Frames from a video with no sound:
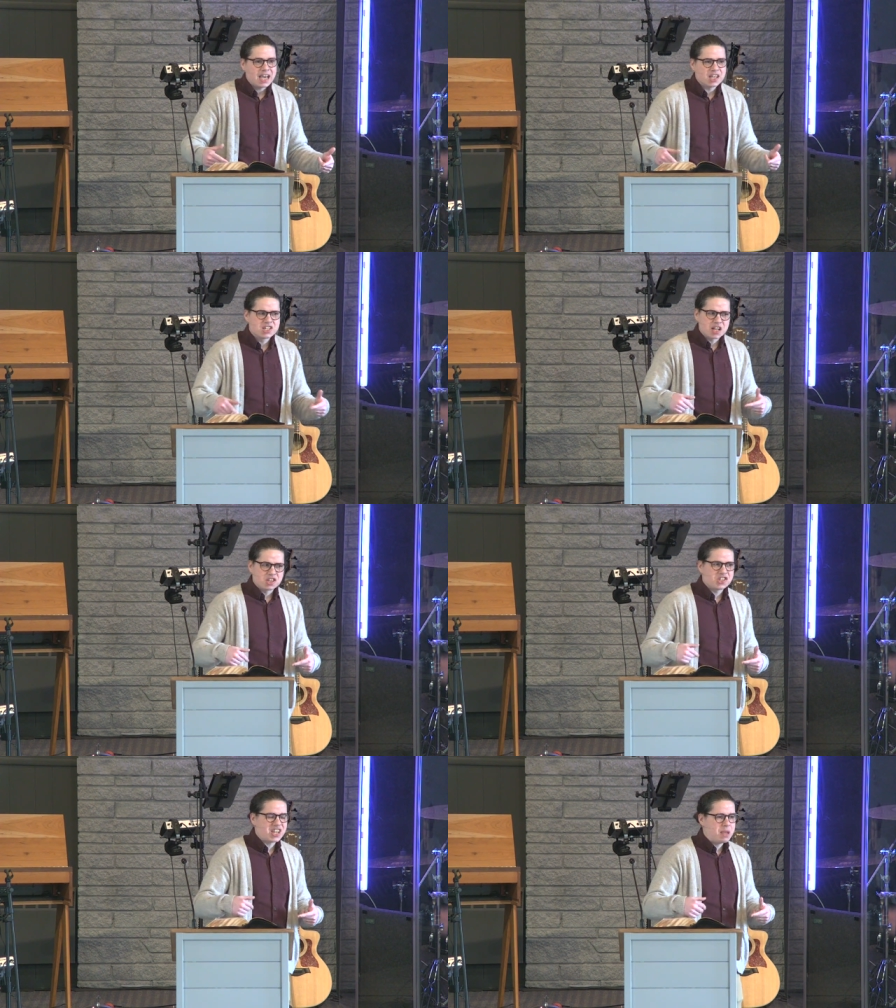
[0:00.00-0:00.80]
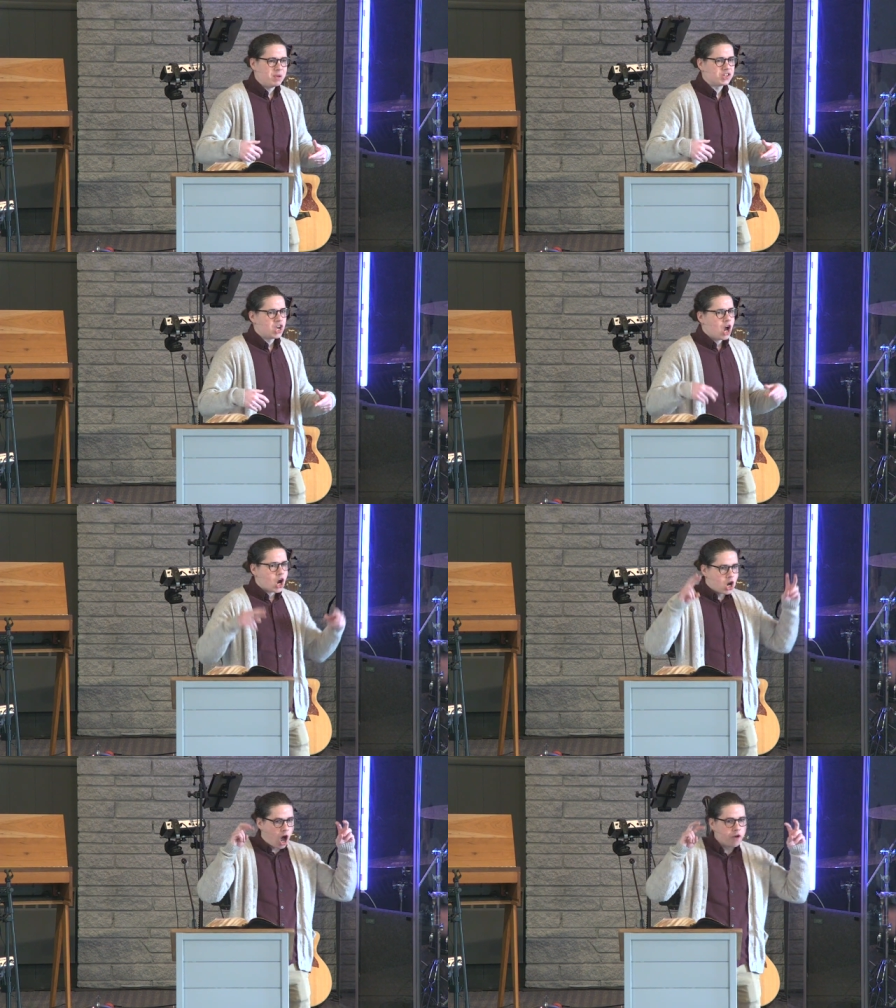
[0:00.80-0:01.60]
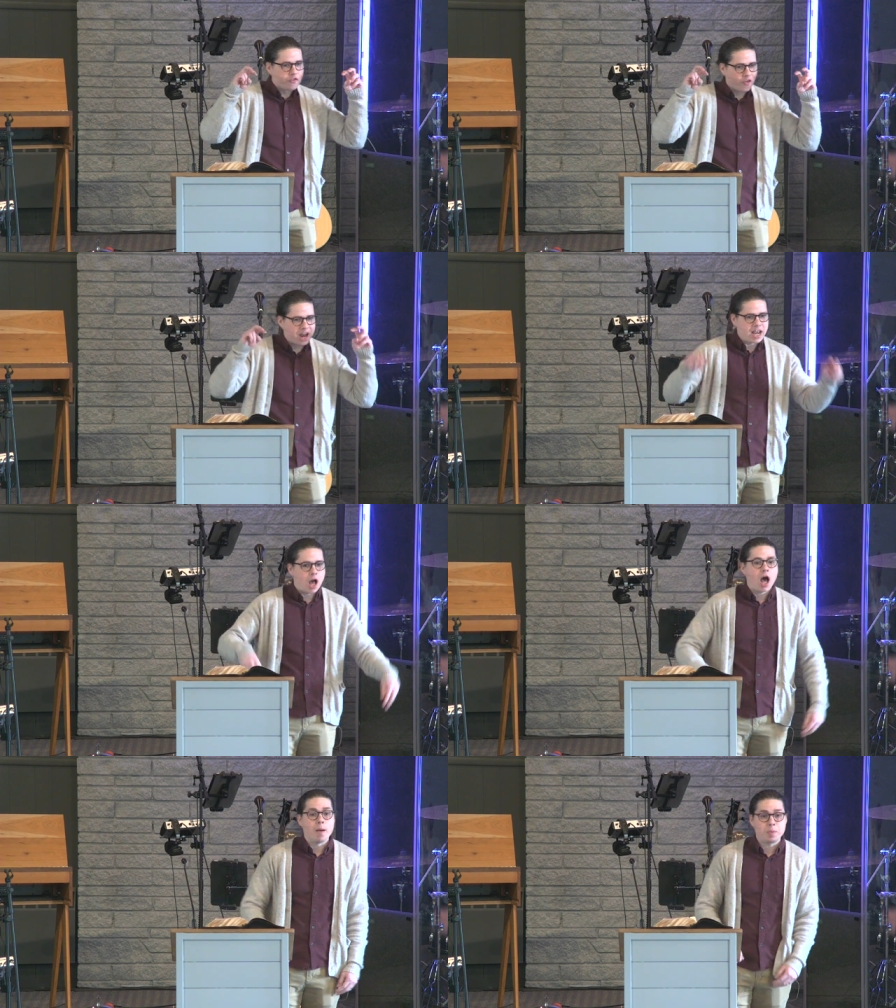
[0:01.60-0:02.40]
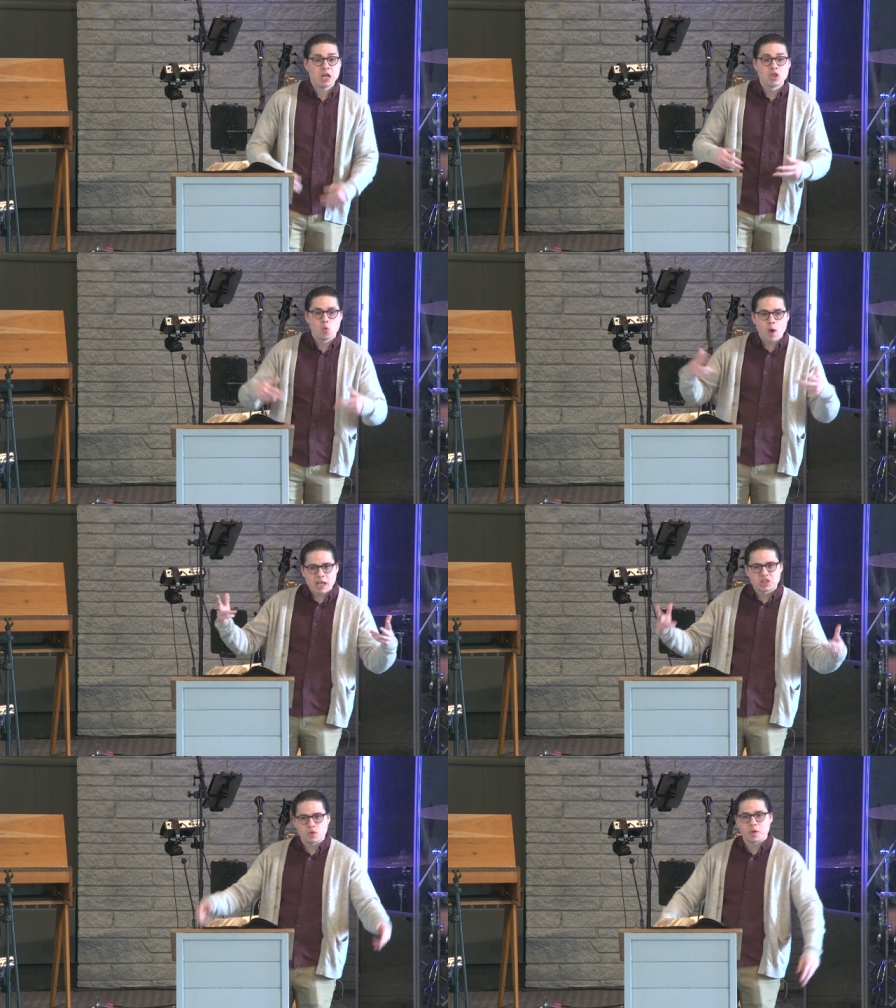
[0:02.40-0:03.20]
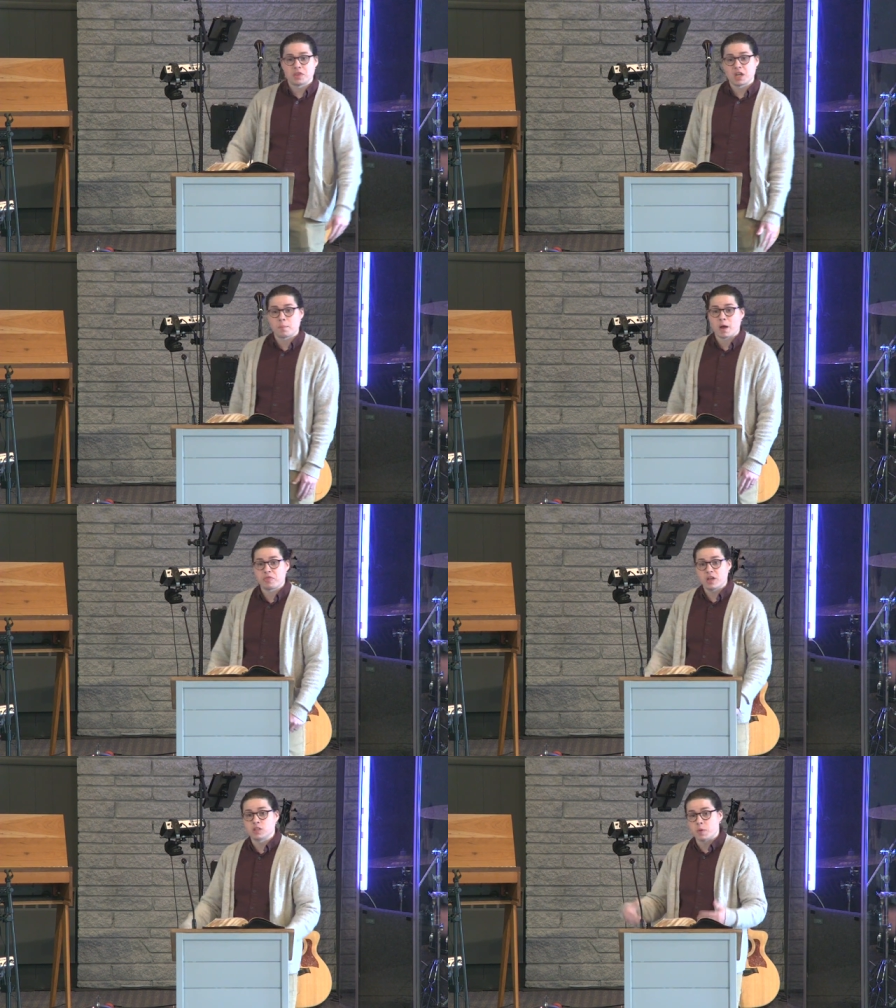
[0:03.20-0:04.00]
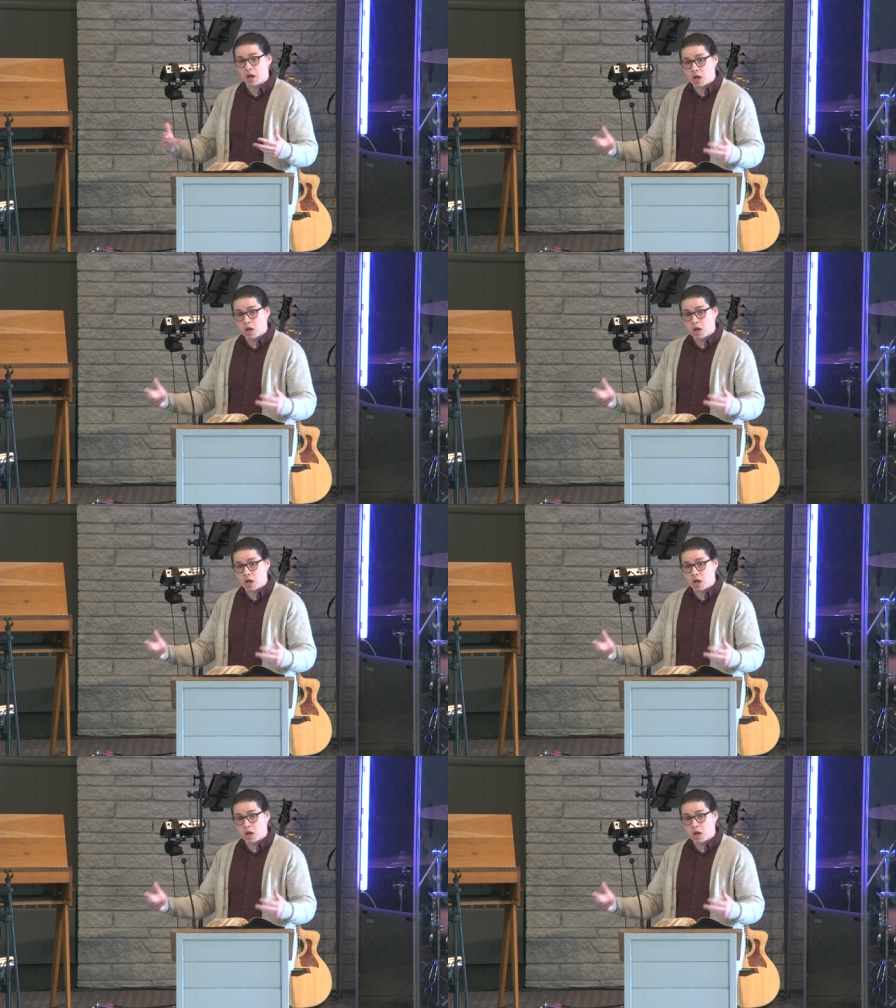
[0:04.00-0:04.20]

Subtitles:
is not the same as covering it up in the ways that we think about things being